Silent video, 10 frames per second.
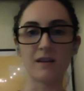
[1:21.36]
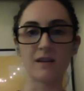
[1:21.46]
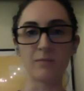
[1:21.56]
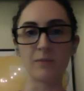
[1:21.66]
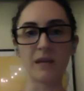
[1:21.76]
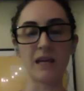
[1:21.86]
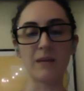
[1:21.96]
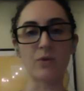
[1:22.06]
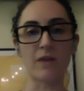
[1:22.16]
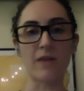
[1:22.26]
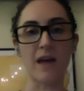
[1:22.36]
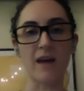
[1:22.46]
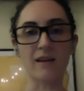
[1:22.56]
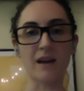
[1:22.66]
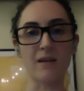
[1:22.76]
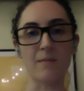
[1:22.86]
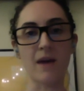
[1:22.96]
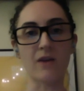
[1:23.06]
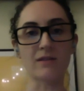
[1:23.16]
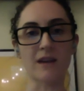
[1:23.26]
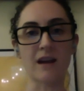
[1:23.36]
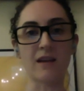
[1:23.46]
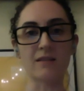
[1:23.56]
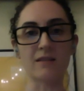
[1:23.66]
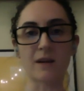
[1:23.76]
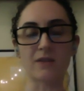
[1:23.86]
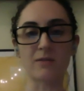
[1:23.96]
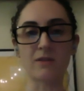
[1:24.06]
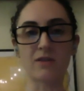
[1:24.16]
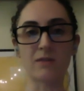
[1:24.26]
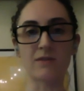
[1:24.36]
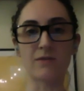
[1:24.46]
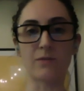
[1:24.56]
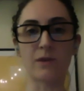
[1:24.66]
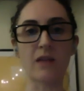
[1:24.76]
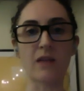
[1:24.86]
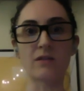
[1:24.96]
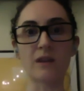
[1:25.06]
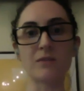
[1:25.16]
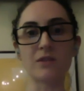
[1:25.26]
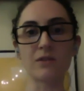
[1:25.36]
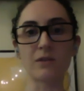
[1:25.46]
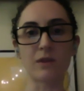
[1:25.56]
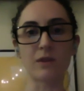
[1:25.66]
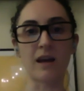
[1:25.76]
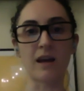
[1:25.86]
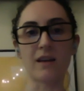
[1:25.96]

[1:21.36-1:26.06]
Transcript: be more on that kind of male side of the spectrum in terms of what I looked up to and what I